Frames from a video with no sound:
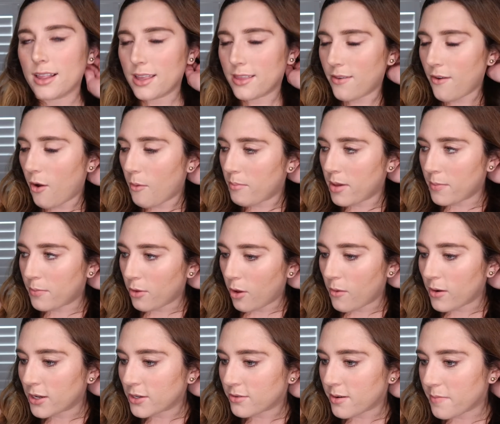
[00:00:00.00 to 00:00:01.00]
Like people
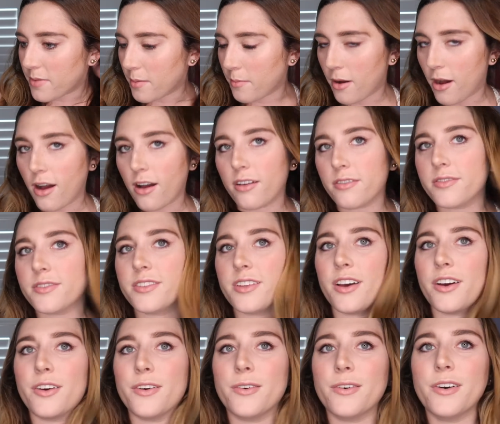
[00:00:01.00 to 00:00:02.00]
always rip them off.
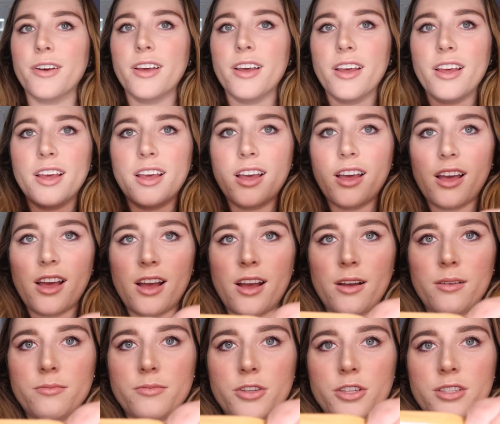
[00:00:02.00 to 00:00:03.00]
So
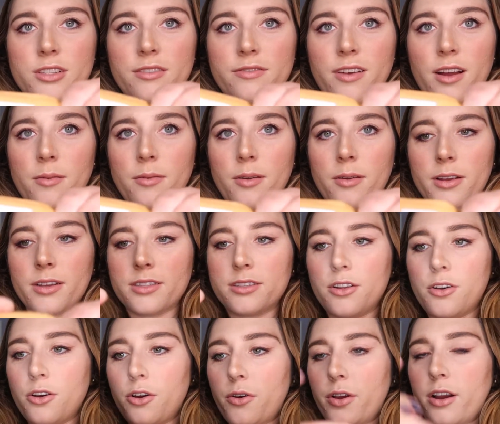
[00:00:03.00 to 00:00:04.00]
just the Fabletics
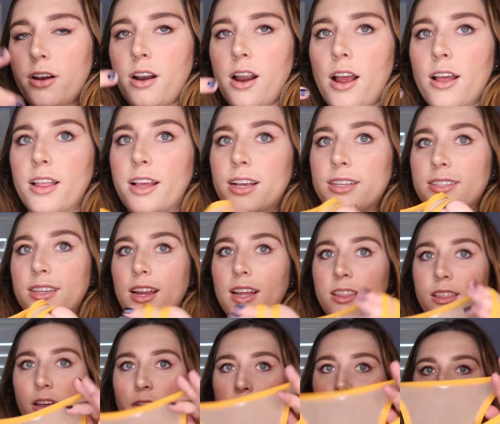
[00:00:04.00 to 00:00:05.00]
logo here. Like I said, I
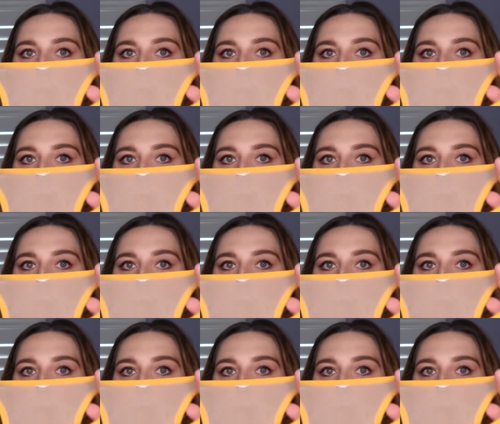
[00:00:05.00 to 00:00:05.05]
love the